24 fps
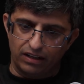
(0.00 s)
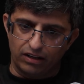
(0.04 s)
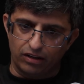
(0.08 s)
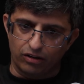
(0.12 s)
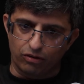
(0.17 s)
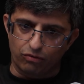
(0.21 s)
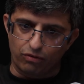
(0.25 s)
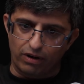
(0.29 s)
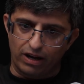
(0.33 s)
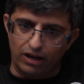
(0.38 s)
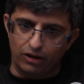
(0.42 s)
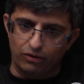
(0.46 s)

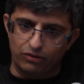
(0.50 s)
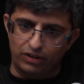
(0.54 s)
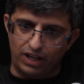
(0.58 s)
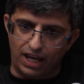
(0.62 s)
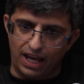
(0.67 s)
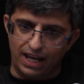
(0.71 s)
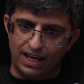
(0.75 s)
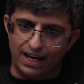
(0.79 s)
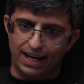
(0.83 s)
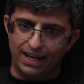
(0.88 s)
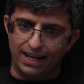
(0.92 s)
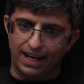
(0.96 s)
around
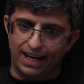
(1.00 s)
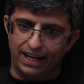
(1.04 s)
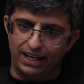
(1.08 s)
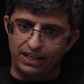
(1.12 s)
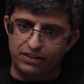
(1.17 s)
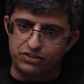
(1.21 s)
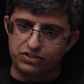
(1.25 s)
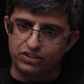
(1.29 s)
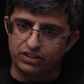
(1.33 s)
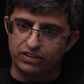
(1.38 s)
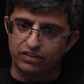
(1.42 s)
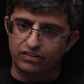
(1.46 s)
AI
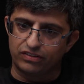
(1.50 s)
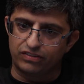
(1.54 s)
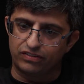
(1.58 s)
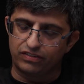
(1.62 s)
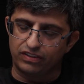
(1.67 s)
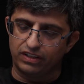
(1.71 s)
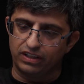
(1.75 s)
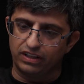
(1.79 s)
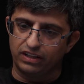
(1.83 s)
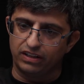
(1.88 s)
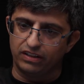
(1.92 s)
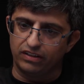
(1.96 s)

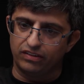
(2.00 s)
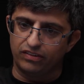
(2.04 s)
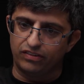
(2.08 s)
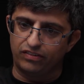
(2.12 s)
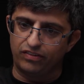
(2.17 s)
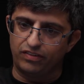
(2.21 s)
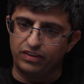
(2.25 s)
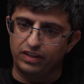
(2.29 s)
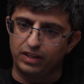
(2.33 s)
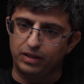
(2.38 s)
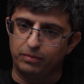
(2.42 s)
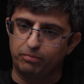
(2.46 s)
agents
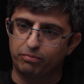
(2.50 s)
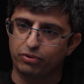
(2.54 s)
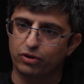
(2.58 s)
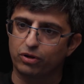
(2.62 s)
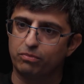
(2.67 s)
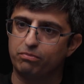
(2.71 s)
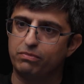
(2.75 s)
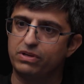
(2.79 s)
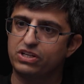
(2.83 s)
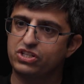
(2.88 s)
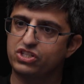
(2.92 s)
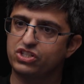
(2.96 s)
is the
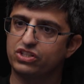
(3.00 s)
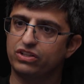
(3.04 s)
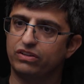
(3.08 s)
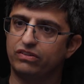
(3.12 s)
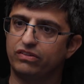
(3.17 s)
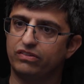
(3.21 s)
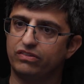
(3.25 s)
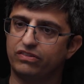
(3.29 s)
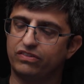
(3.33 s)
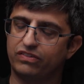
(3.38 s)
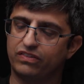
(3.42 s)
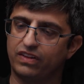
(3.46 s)

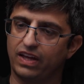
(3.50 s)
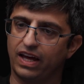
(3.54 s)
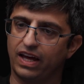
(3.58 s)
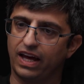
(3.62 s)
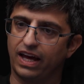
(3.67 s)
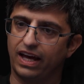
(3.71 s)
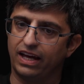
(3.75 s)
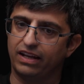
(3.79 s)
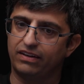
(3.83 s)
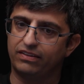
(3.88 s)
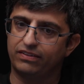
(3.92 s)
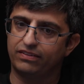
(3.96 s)
permissions
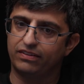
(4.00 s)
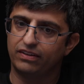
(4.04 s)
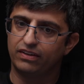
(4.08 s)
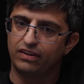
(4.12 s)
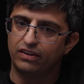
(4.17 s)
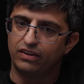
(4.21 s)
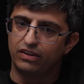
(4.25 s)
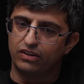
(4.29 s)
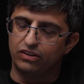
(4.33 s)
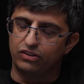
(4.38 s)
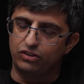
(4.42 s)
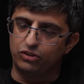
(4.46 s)
that
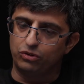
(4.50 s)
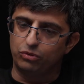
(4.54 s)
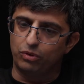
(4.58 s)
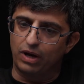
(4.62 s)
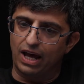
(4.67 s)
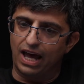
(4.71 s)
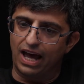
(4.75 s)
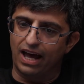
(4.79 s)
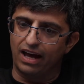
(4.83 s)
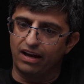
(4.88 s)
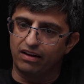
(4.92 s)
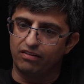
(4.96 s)
you
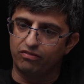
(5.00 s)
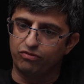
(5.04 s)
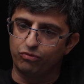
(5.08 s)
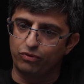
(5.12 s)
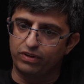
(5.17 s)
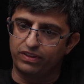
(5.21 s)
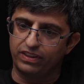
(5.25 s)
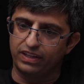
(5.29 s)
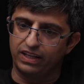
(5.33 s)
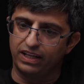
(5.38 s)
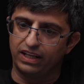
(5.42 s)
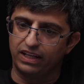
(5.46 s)
have
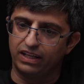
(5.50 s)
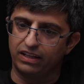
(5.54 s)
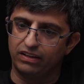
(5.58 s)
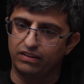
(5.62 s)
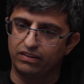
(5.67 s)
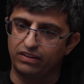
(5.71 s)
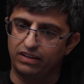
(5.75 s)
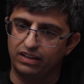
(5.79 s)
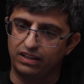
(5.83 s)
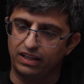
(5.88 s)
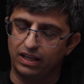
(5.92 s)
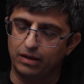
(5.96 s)

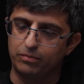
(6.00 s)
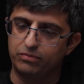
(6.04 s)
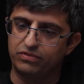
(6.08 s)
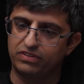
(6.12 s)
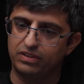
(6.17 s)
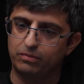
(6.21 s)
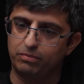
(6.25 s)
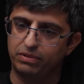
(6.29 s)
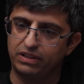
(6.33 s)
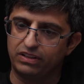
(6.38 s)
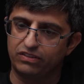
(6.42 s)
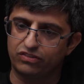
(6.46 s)
within the
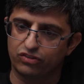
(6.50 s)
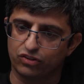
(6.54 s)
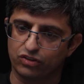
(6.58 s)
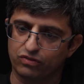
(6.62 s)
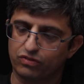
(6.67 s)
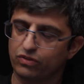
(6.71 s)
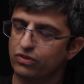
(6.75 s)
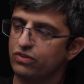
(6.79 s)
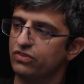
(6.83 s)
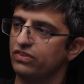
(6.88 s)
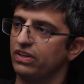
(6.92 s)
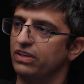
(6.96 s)
MCP
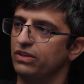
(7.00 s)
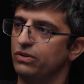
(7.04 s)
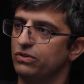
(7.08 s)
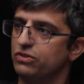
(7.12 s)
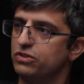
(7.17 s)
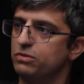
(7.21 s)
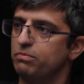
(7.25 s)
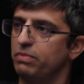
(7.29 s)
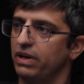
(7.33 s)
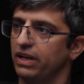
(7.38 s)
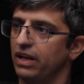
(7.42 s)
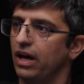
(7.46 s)
servers that you spin